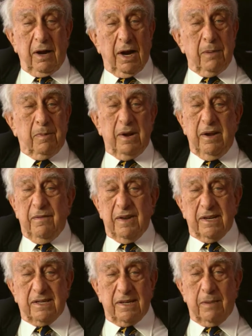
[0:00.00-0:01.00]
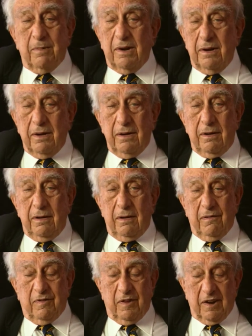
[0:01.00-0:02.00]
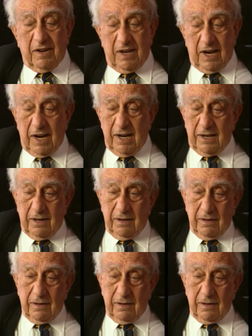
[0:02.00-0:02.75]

I believe it's the summer of 38.